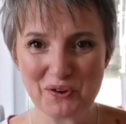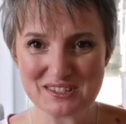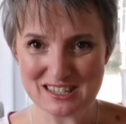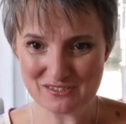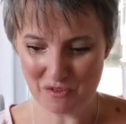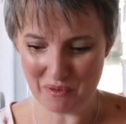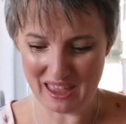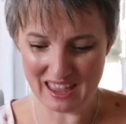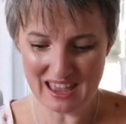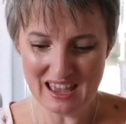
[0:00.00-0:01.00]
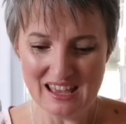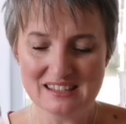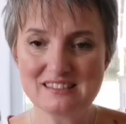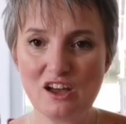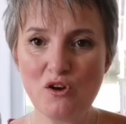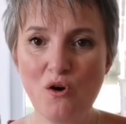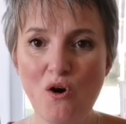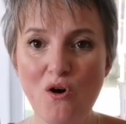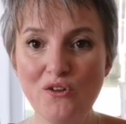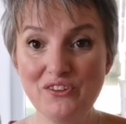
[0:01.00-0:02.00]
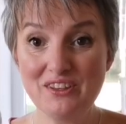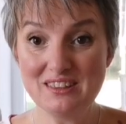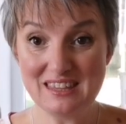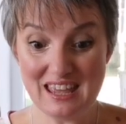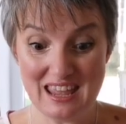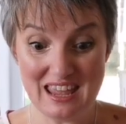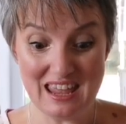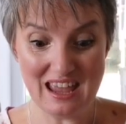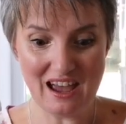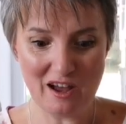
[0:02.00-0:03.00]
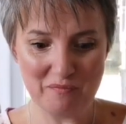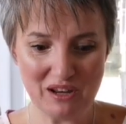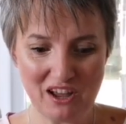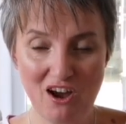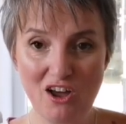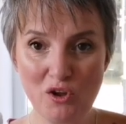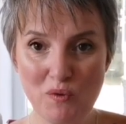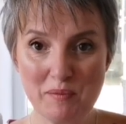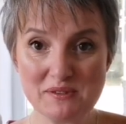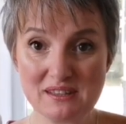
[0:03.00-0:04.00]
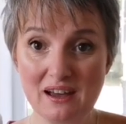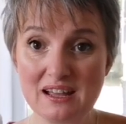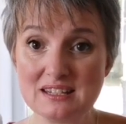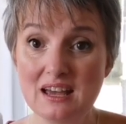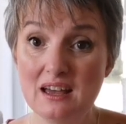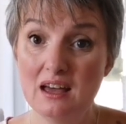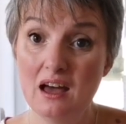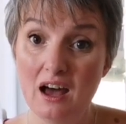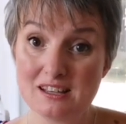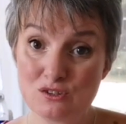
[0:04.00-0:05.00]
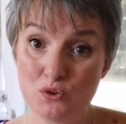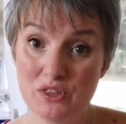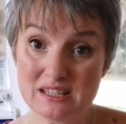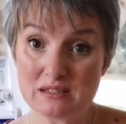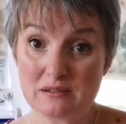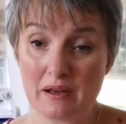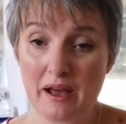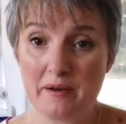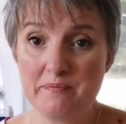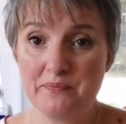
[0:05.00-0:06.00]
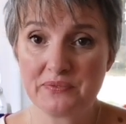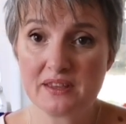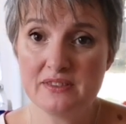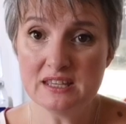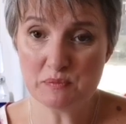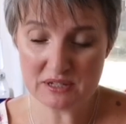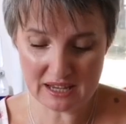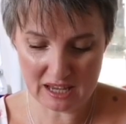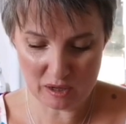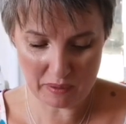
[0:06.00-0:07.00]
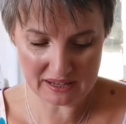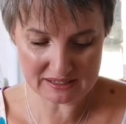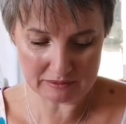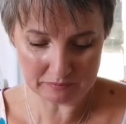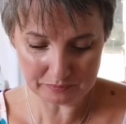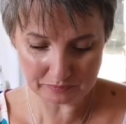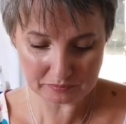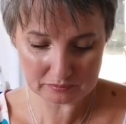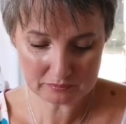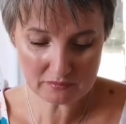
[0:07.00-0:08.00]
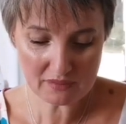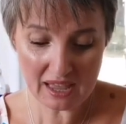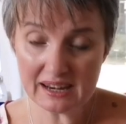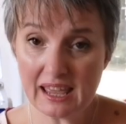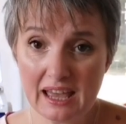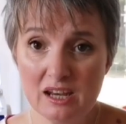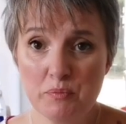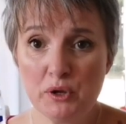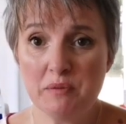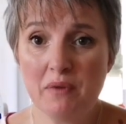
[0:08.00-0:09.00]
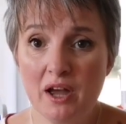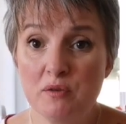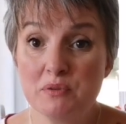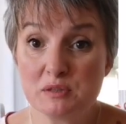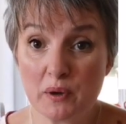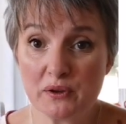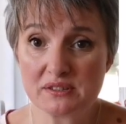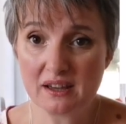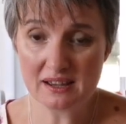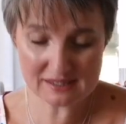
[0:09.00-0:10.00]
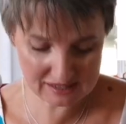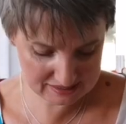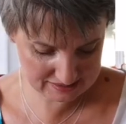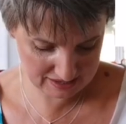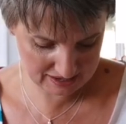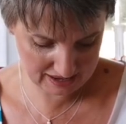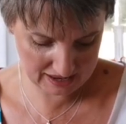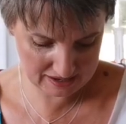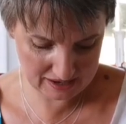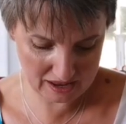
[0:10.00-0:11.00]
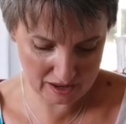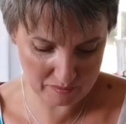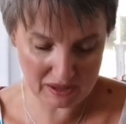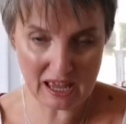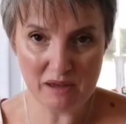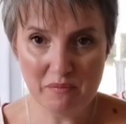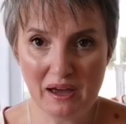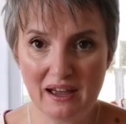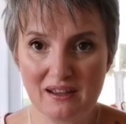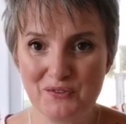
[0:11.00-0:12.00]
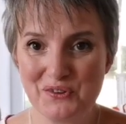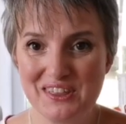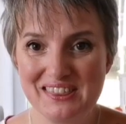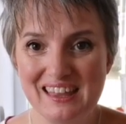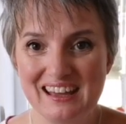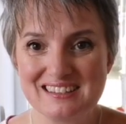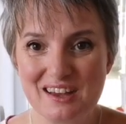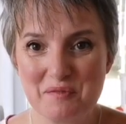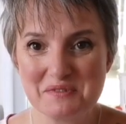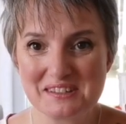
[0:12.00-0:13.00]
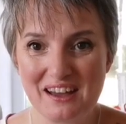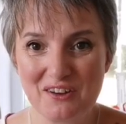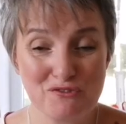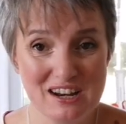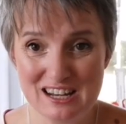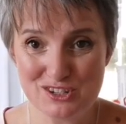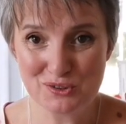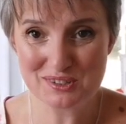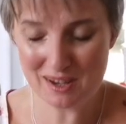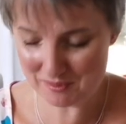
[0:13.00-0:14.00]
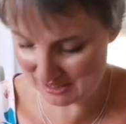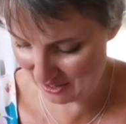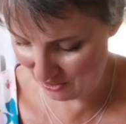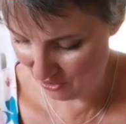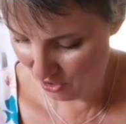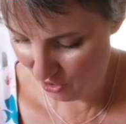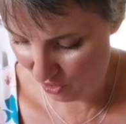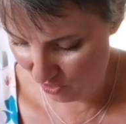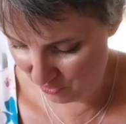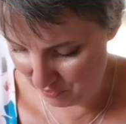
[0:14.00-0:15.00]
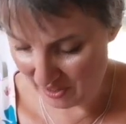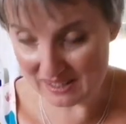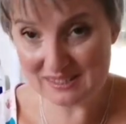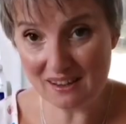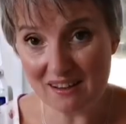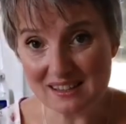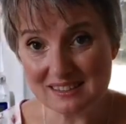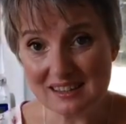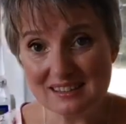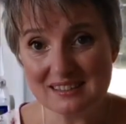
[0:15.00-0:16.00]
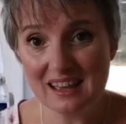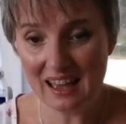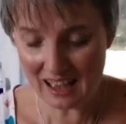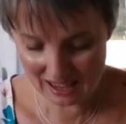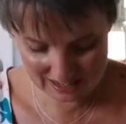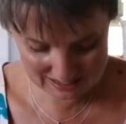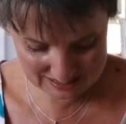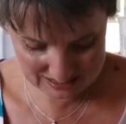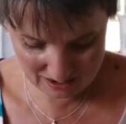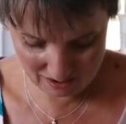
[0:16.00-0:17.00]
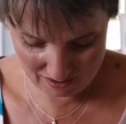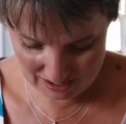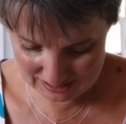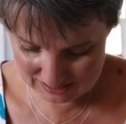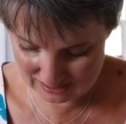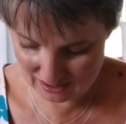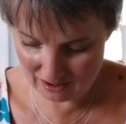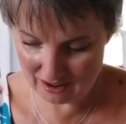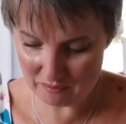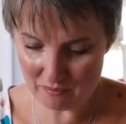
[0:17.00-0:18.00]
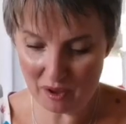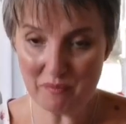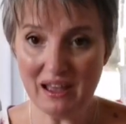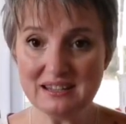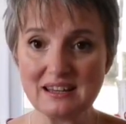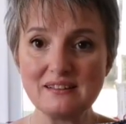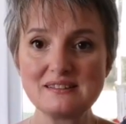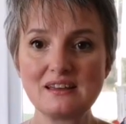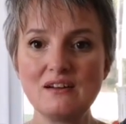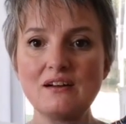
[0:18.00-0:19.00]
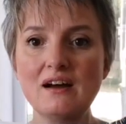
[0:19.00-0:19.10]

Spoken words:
boxes for me. So on the Lekala website, I saw this this particular pattern. And again, I put in my own bespoke sizes, and again, it came back within that time scale, really short time scale of my sizes, and I made it. So